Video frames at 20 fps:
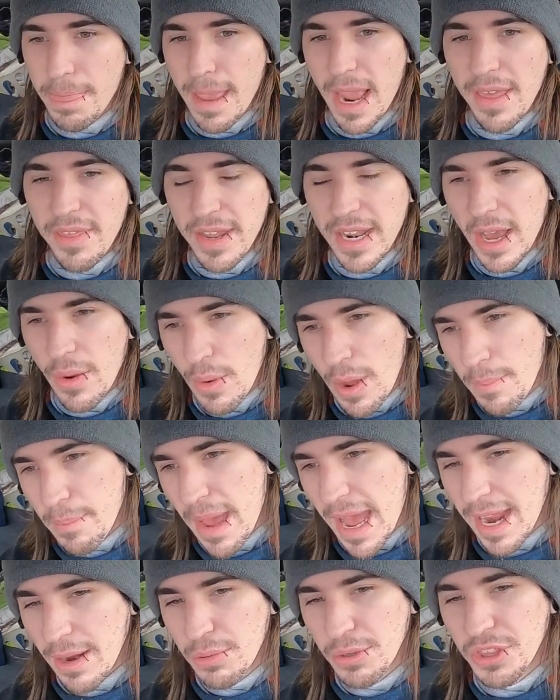and then I went
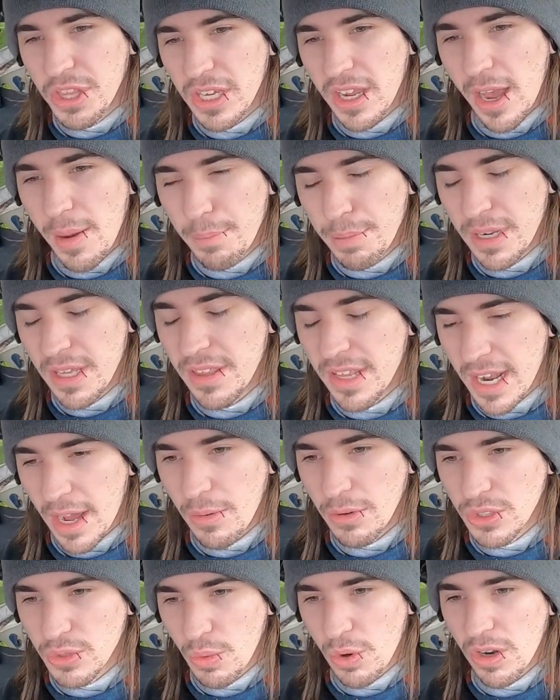back with the company that
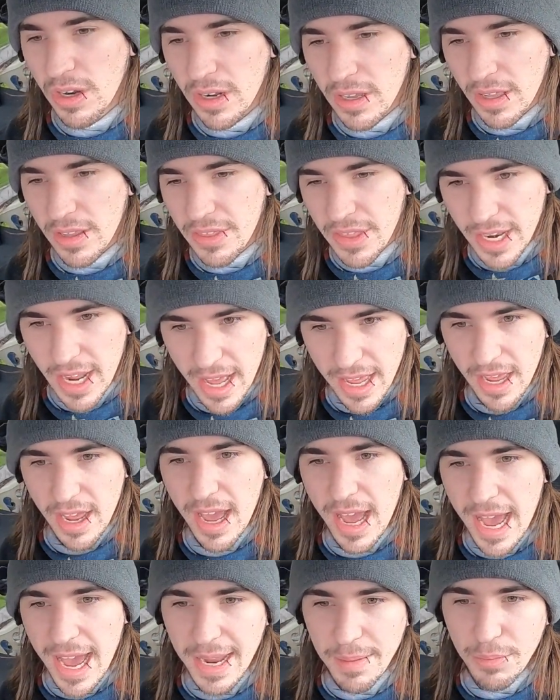I
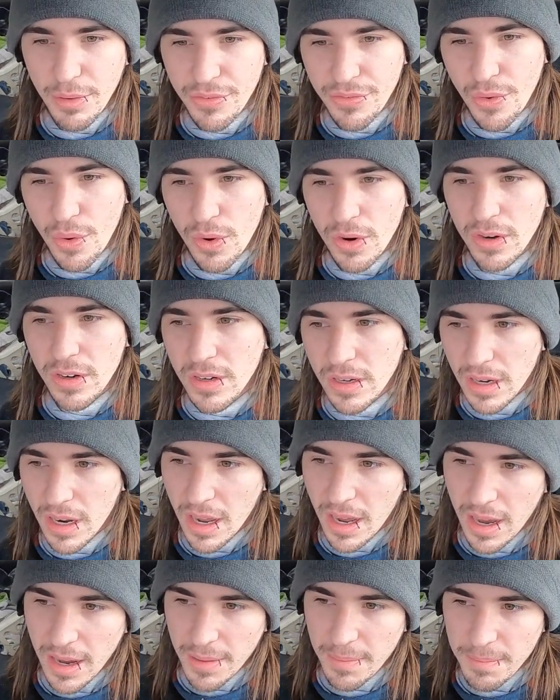had before.
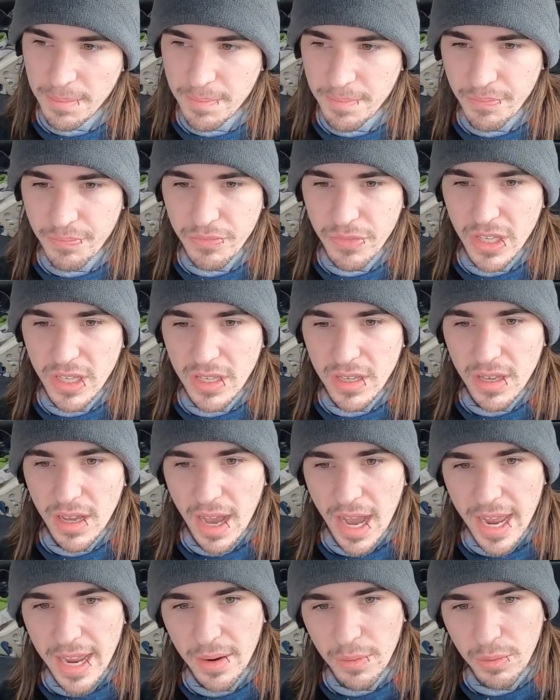
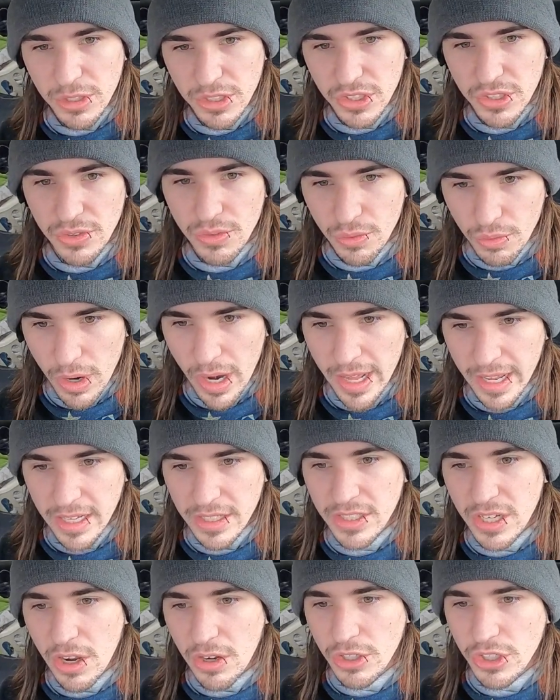I was running
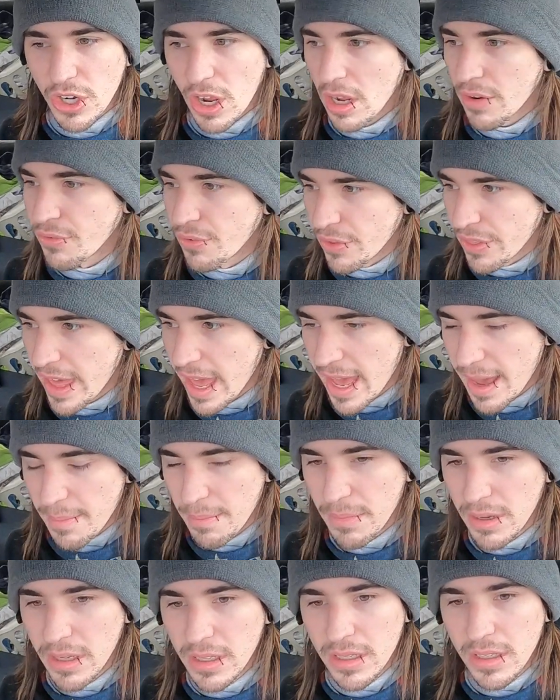a tow truck for
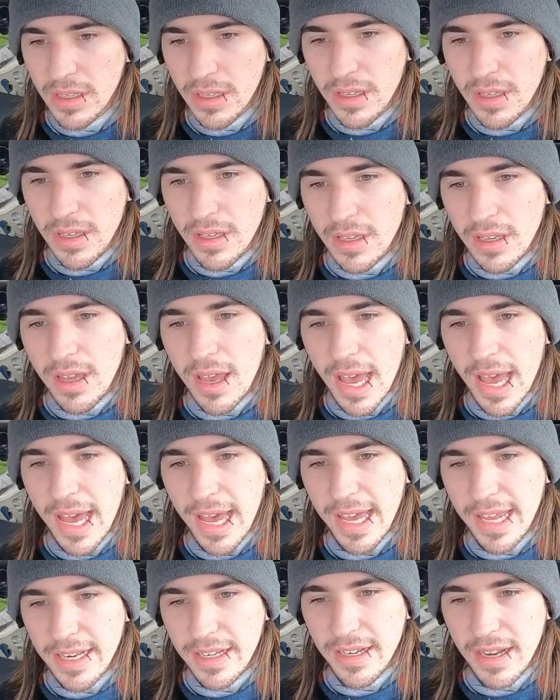them,
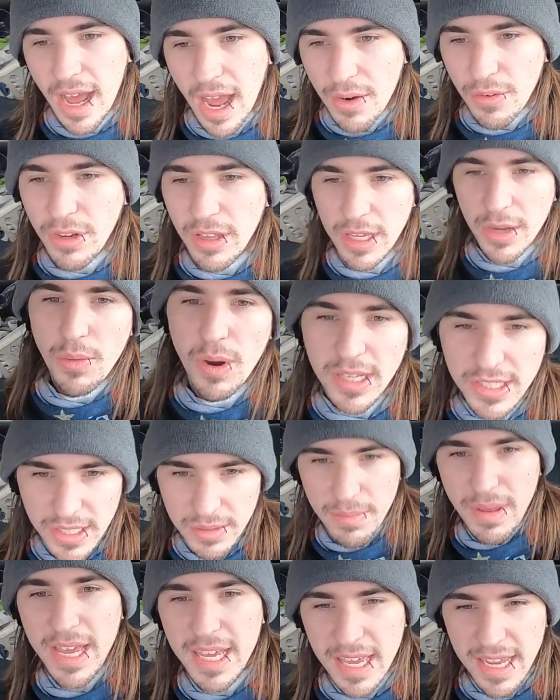and I really
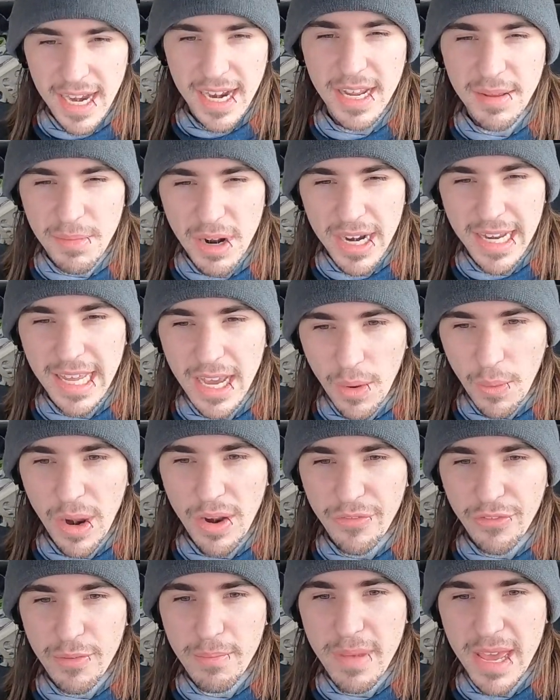wasn't making any money. I
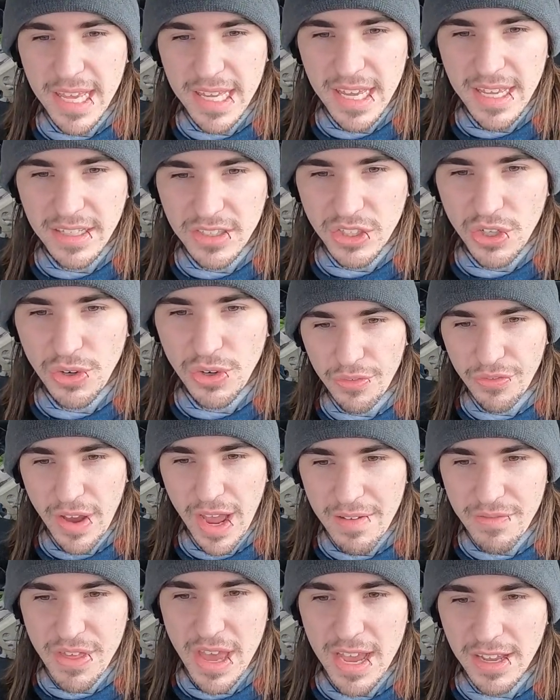went from making $2,000
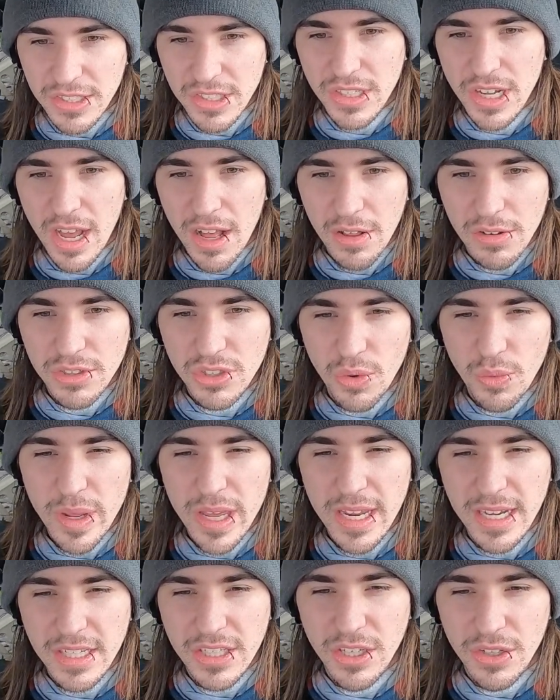$5,000 a
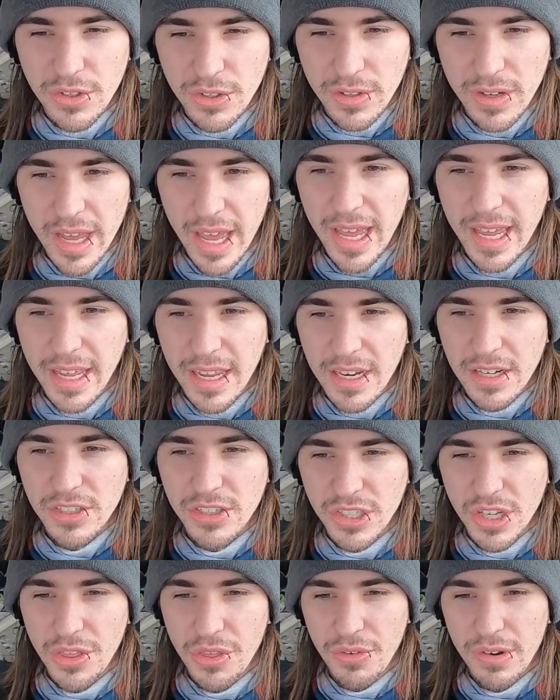week to, hey,
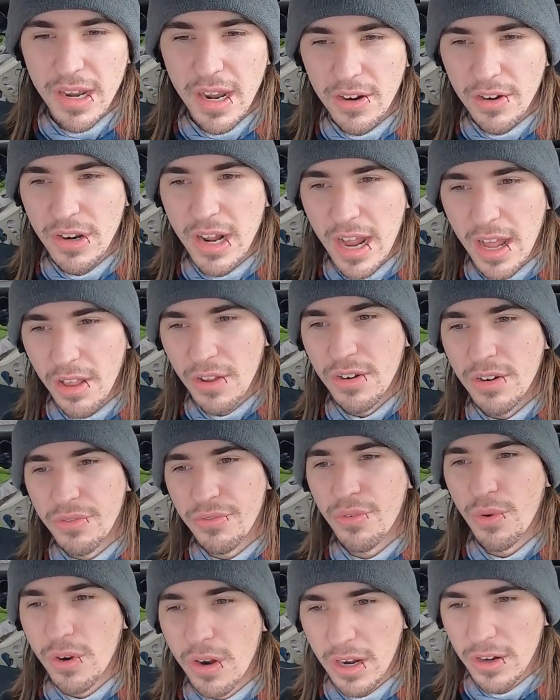here's a $300 to
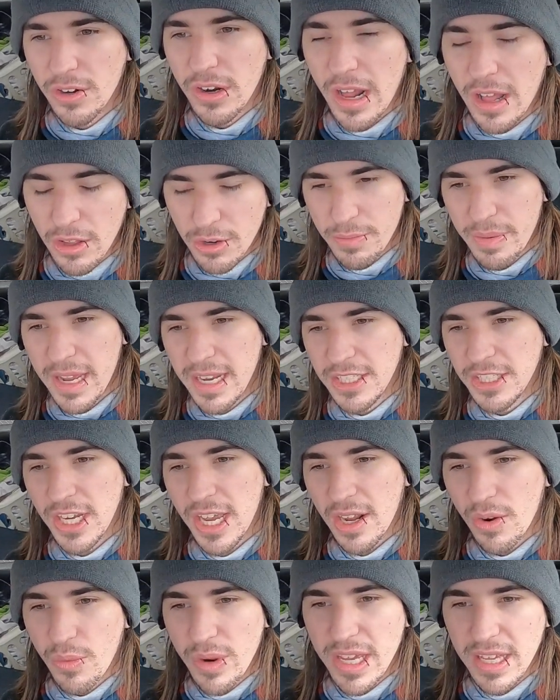$400
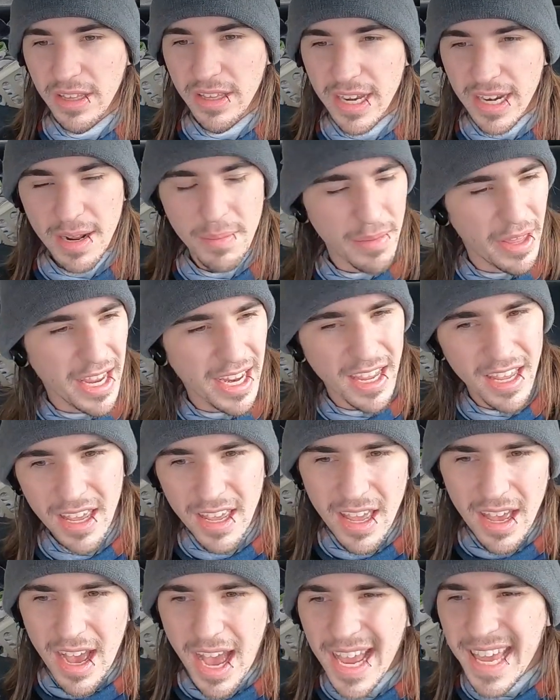paycheck weekly, and I'm like,
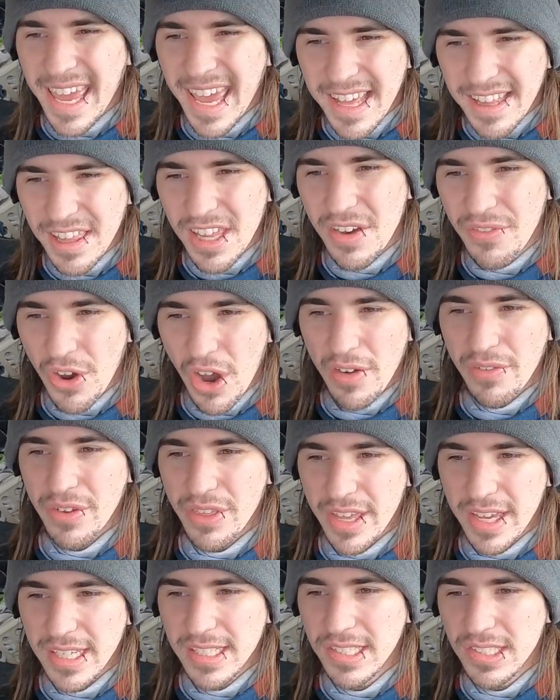I can't live off
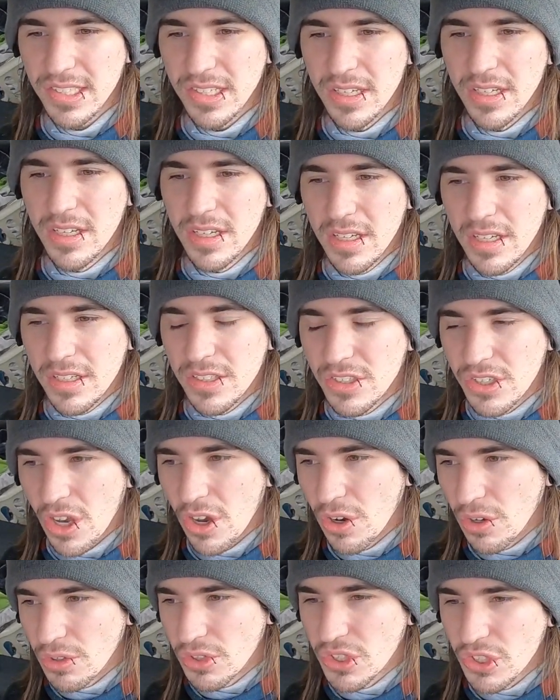of this.
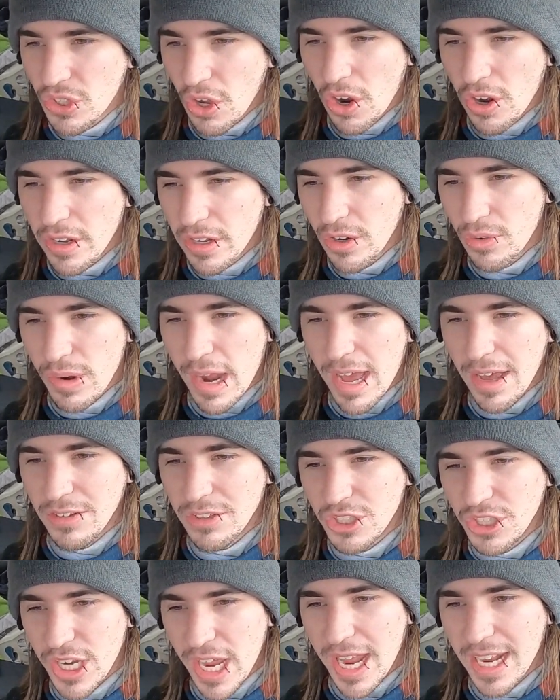So started
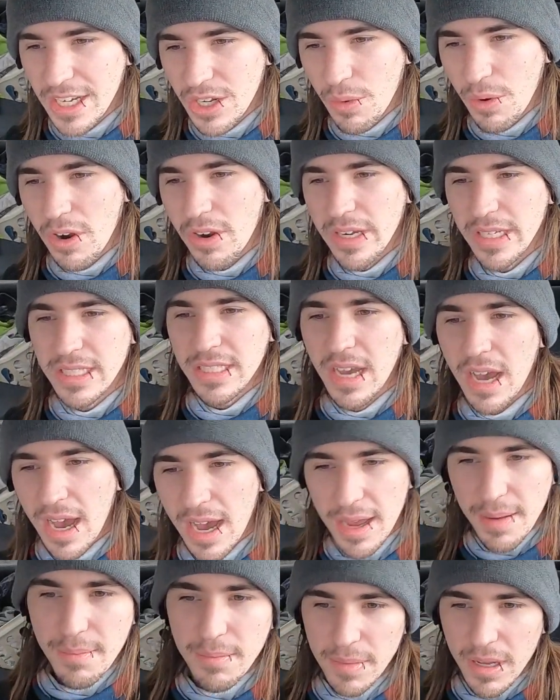around January
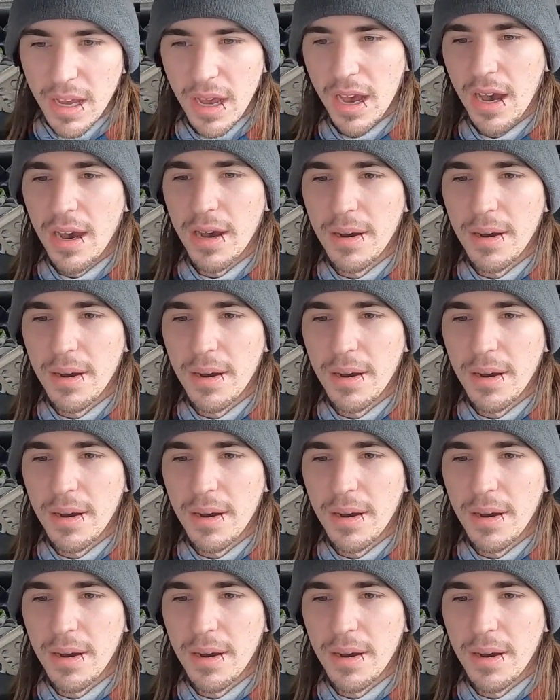time,